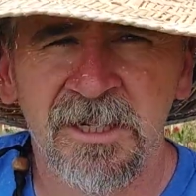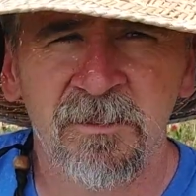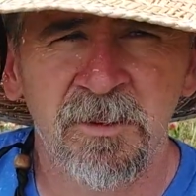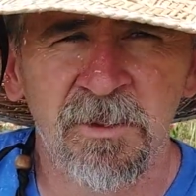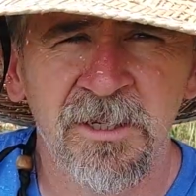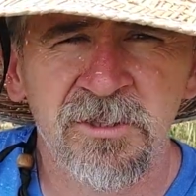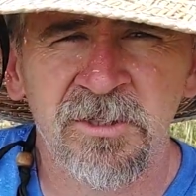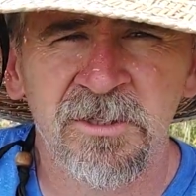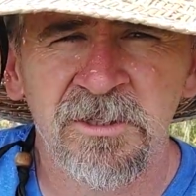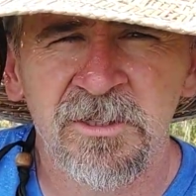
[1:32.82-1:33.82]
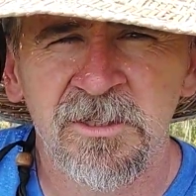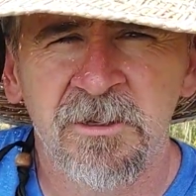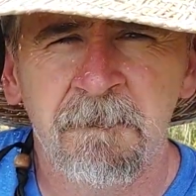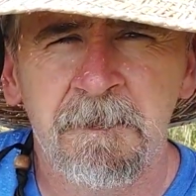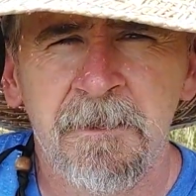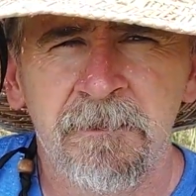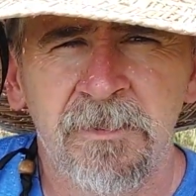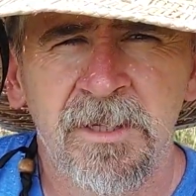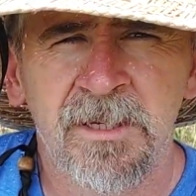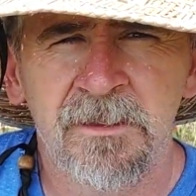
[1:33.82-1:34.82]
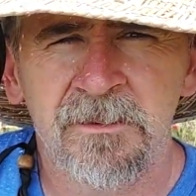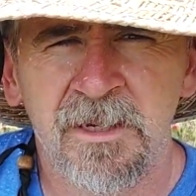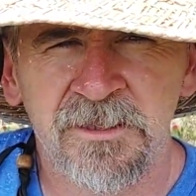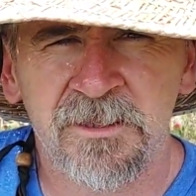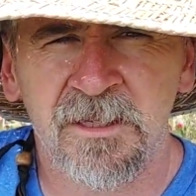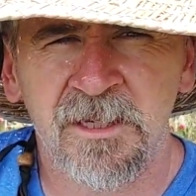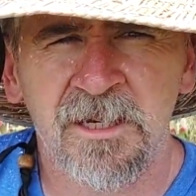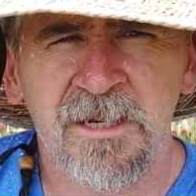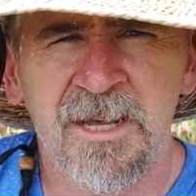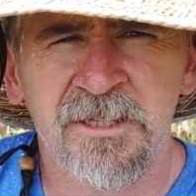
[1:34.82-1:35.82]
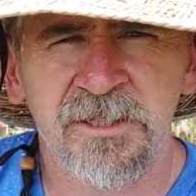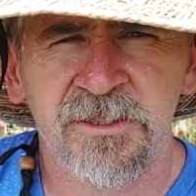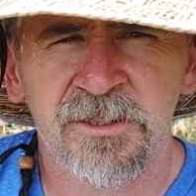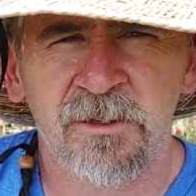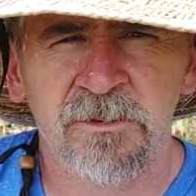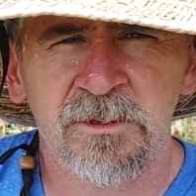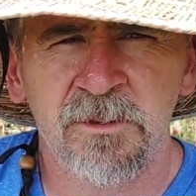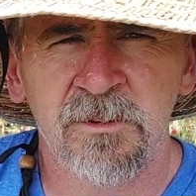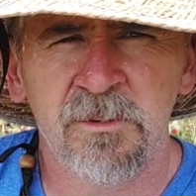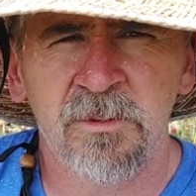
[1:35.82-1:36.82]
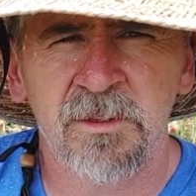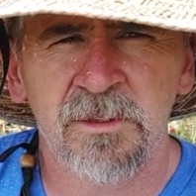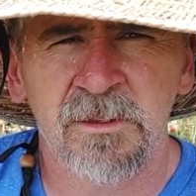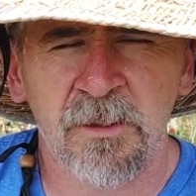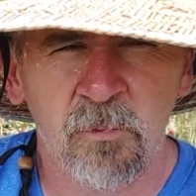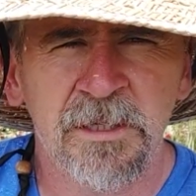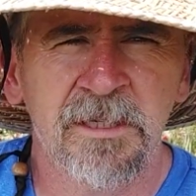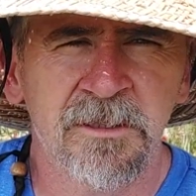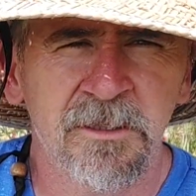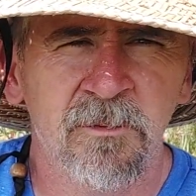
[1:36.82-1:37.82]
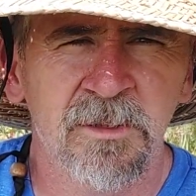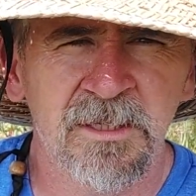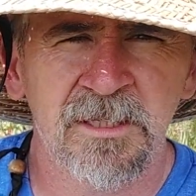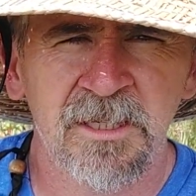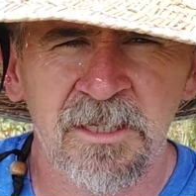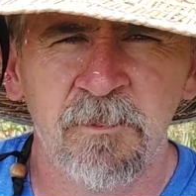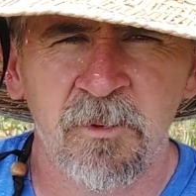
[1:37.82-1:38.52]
going to be much, but again, as it starts to, and weeds, we need to keep